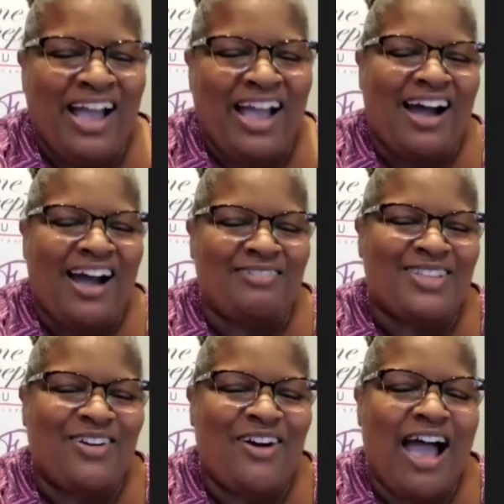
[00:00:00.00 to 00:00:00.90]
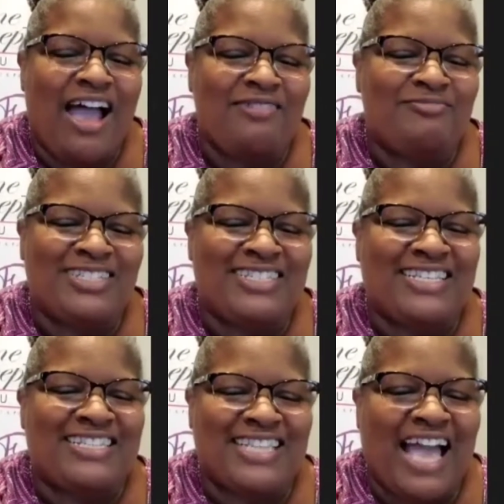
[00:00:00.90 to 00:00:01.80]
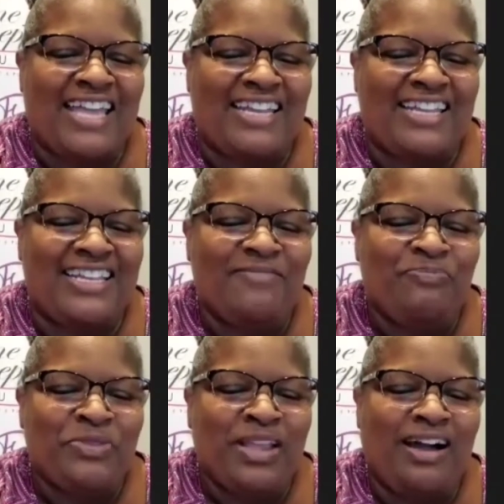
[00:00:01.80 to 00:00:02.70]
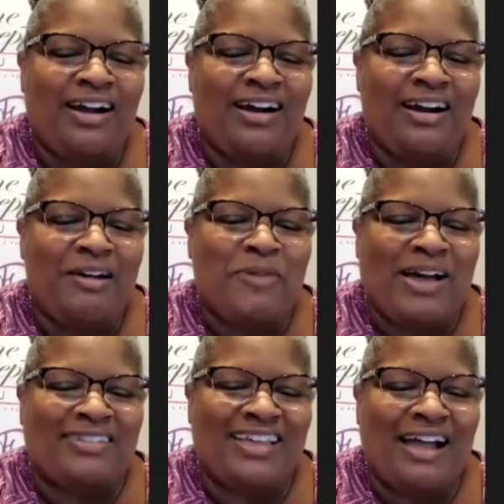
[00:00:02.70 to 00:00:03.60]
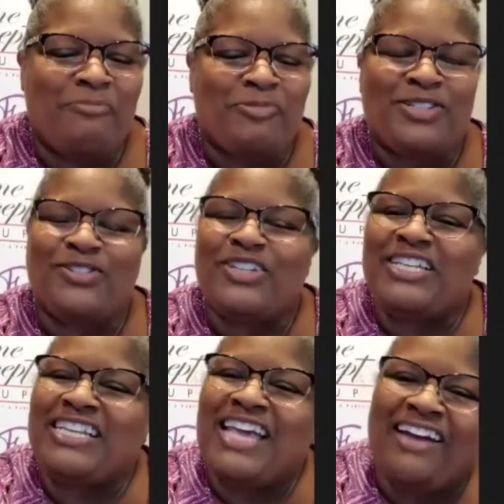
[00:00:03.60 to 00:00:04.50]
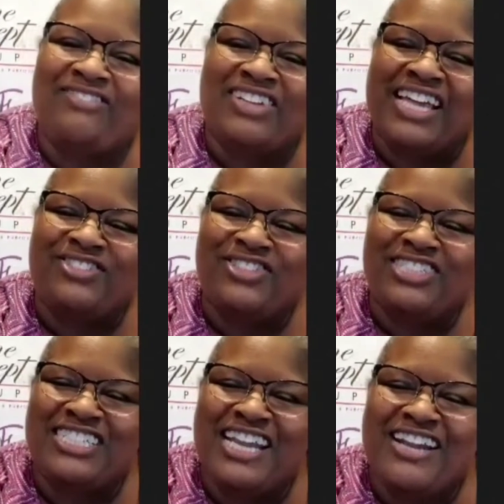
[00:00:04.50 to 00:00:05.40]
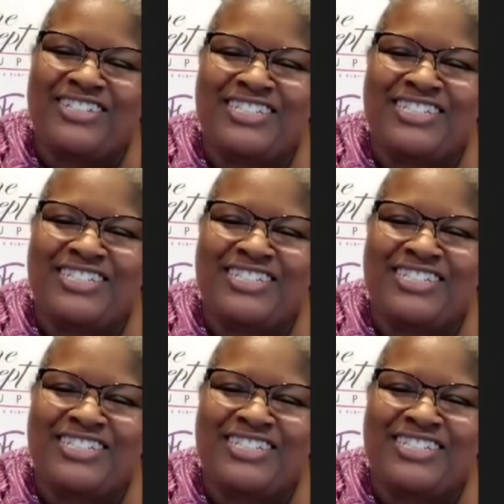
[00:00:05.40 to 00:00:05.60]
So I am just excited about the opportunity to have Elektra share.